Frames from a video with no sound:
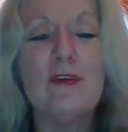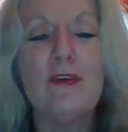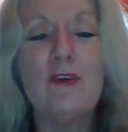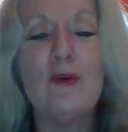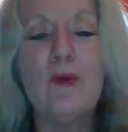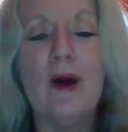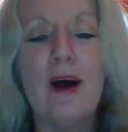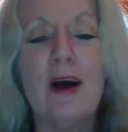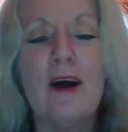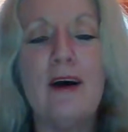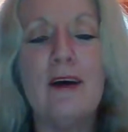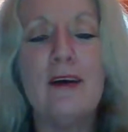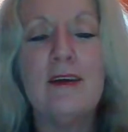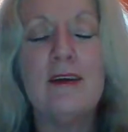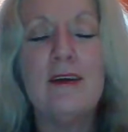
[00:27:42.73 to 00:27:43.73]
who
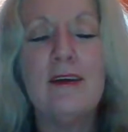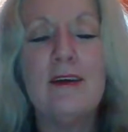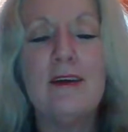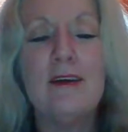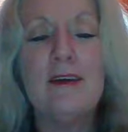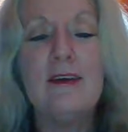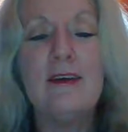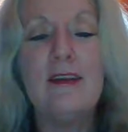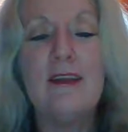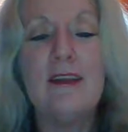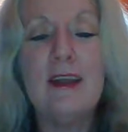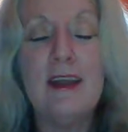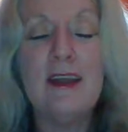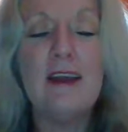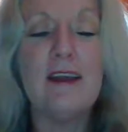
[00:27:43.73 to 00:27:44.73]
are
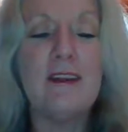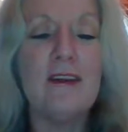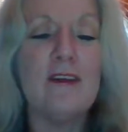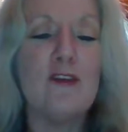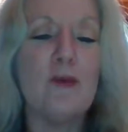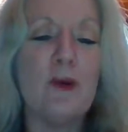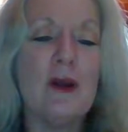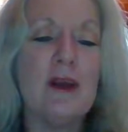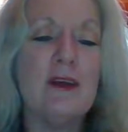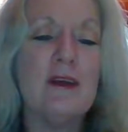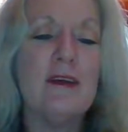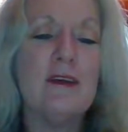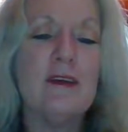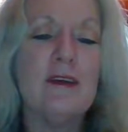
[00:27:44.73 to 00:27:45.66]
thinking in this way